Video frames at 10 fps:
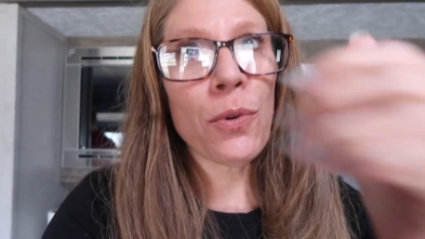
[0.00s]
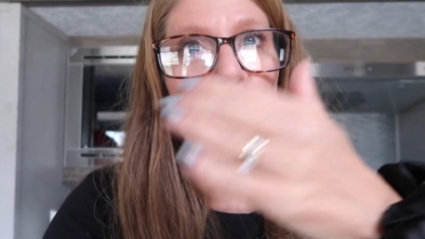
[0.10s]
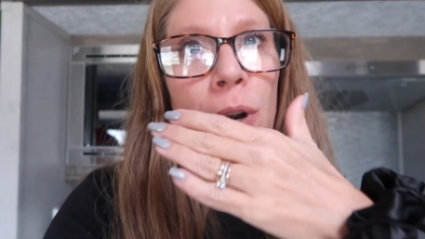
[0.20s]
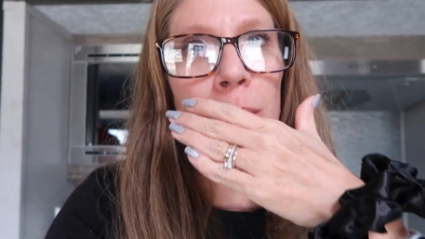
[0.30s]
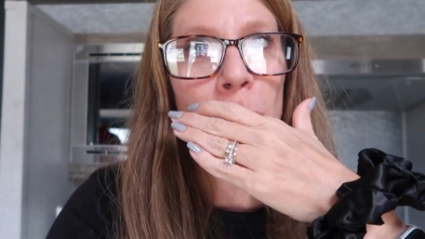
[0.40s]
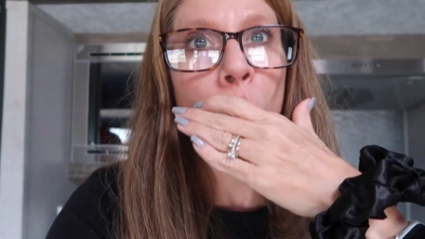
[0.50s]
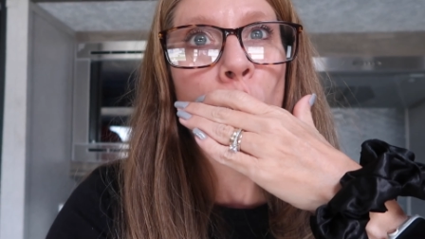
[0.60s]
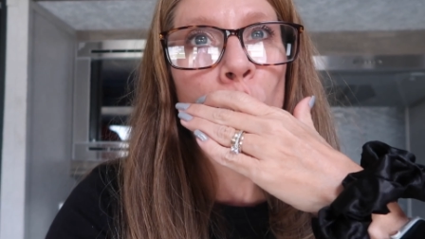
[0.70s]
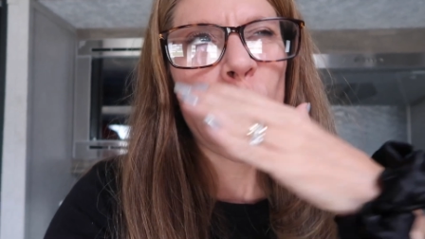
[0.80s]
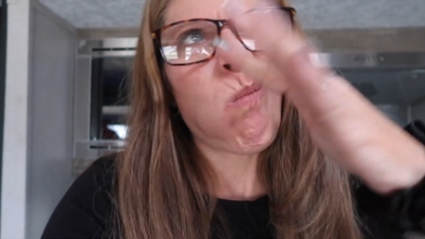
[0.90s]
corn.
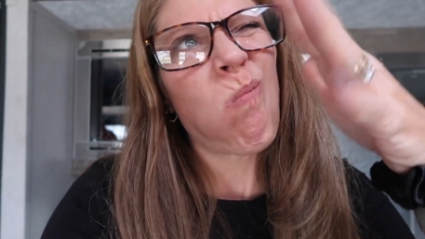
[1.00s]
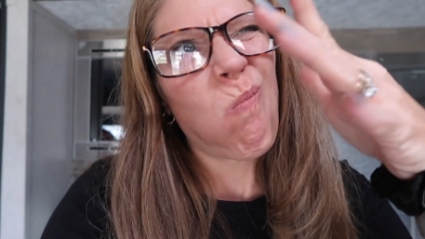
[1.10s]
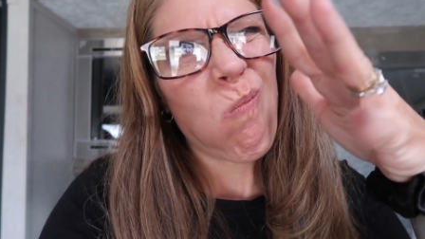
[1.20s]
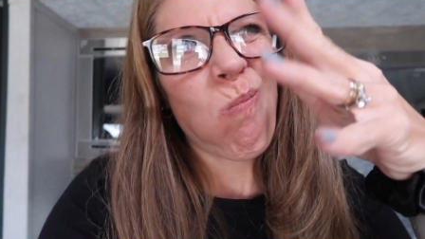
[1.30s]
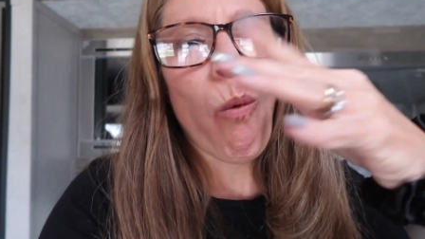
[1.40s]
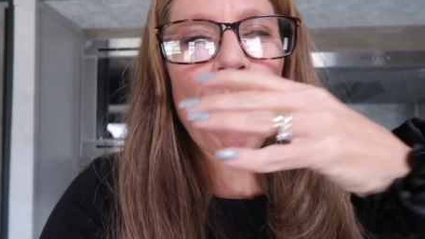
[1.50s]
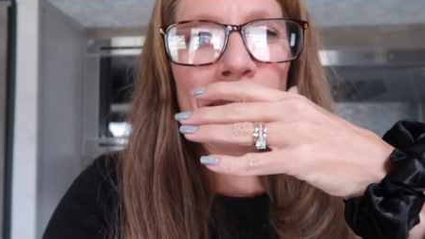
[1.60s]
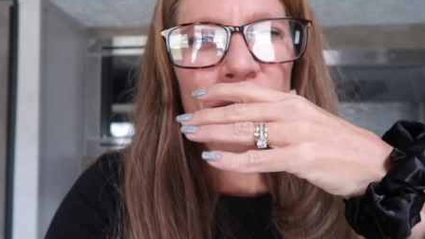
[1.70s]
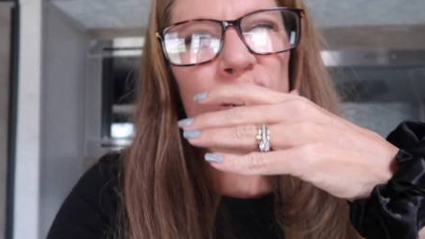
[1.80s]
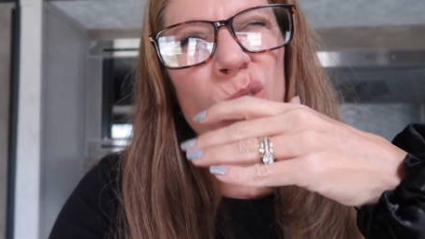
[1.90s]

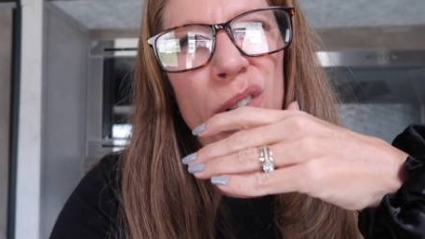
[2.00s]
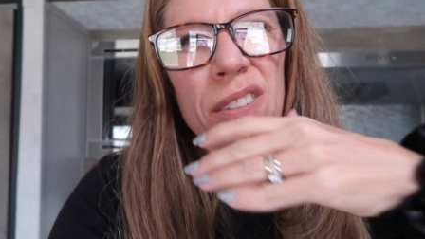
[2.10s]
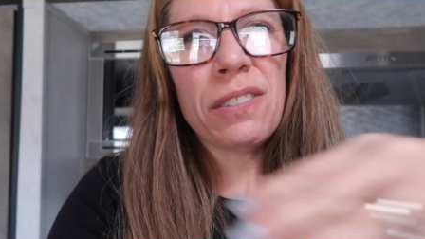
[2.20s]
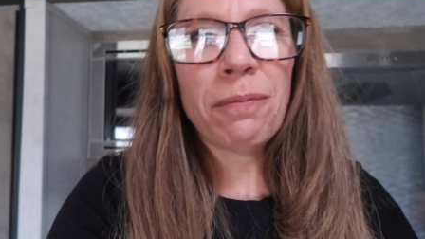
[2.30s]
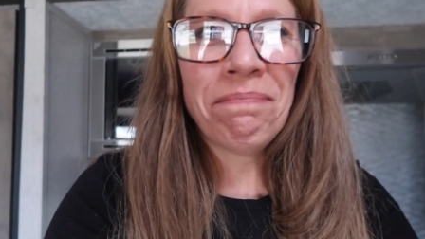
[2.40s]
Sort of.